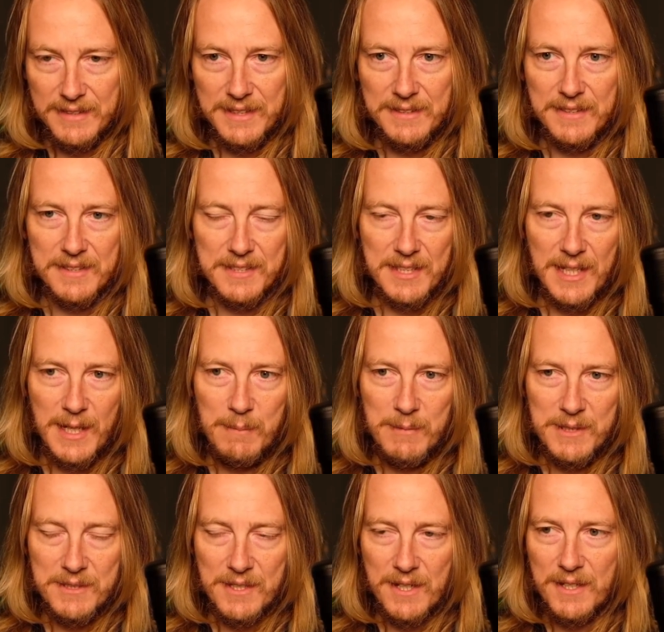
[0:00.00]
did the same
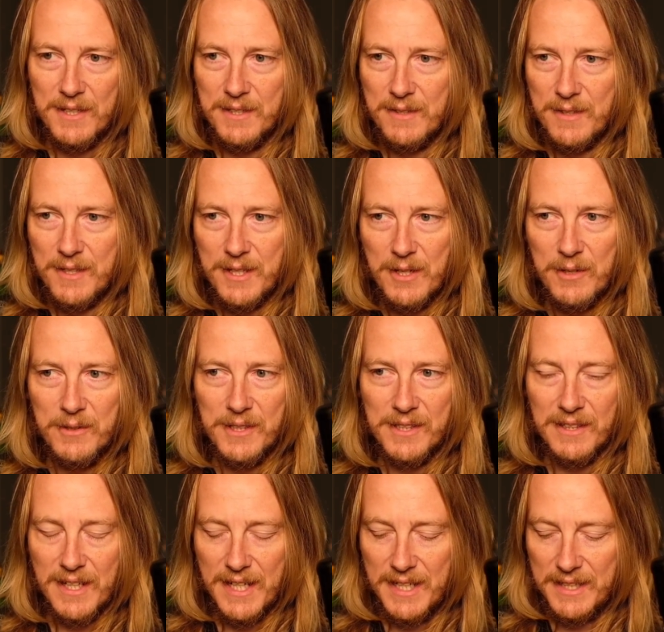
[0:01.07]
as on the Odin
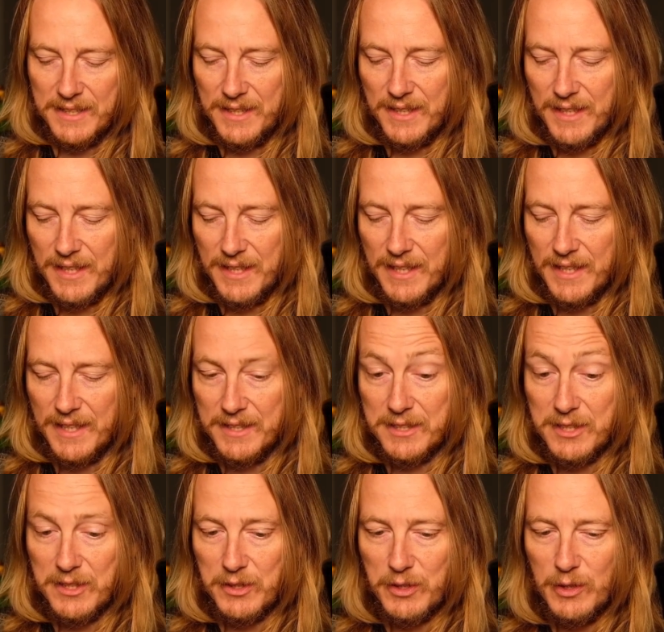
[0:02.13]
Lite
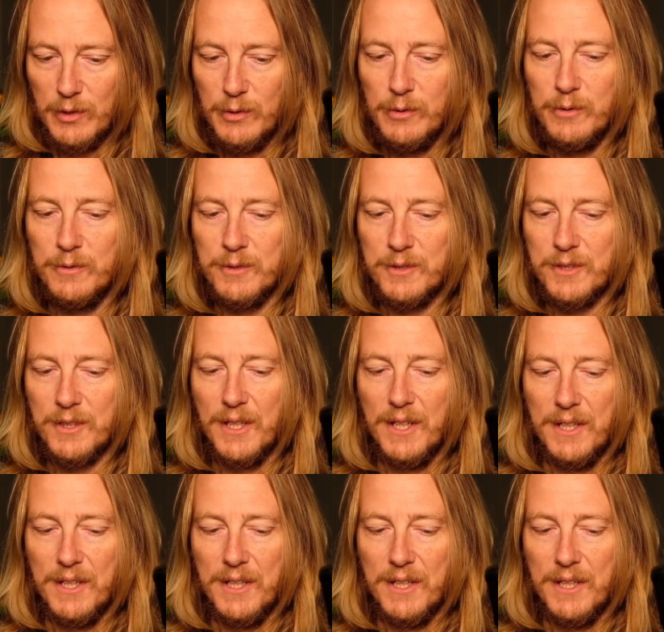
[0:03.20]
to use